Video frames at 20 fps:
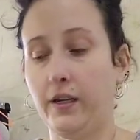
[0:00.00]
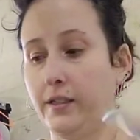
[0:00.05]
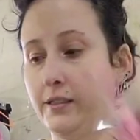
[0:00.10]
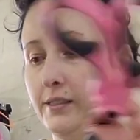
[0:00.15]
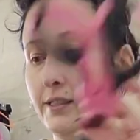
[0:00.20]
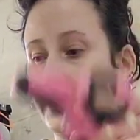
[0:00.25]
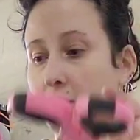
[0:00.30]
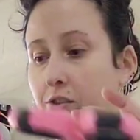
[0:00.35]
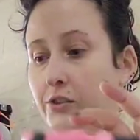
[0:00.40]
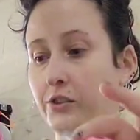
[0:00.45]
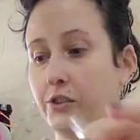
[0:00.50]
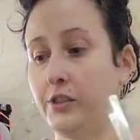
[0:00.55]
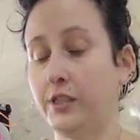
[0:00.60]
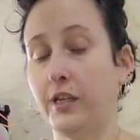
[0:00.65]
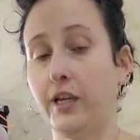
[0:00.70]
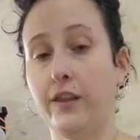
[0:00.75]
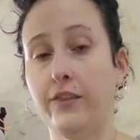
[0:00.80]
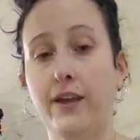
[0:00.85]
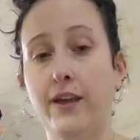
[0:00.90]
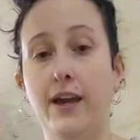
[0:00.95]
scissors to
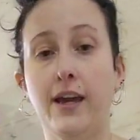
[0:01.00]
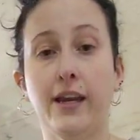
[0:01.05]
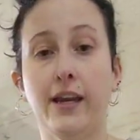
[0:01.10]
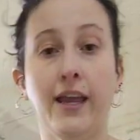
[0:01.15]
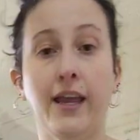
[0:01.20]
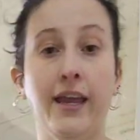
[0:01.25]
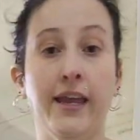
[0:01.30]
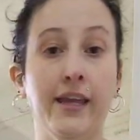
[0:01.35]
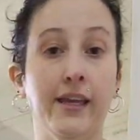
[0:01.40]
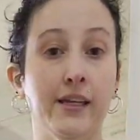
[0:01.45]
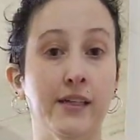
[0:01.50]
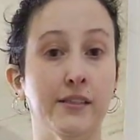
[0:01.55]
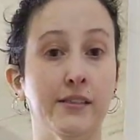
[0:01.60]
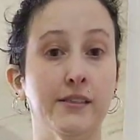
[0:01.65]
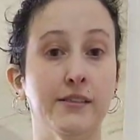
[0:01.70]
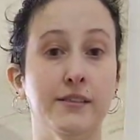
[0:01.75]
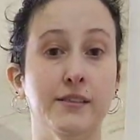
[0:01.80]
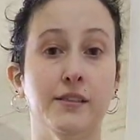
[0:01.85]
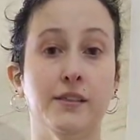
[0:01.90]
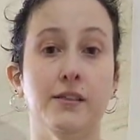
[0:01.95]
cut that, and
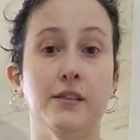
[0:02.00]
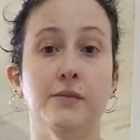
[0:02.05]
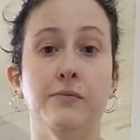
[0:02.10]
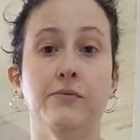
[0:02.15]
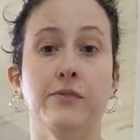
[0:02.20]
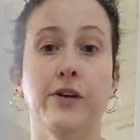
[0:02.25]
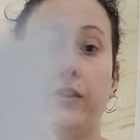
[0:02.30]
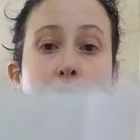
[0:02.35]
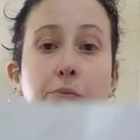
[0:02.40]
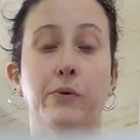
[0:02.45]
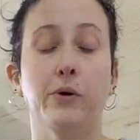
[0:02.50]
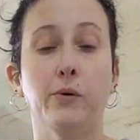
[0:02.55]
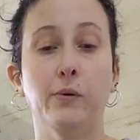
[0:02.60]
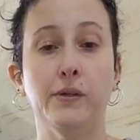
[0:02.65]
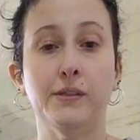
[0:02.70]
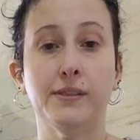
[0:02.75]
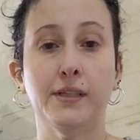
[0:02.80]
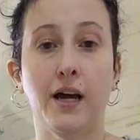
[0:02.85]
some feather boas.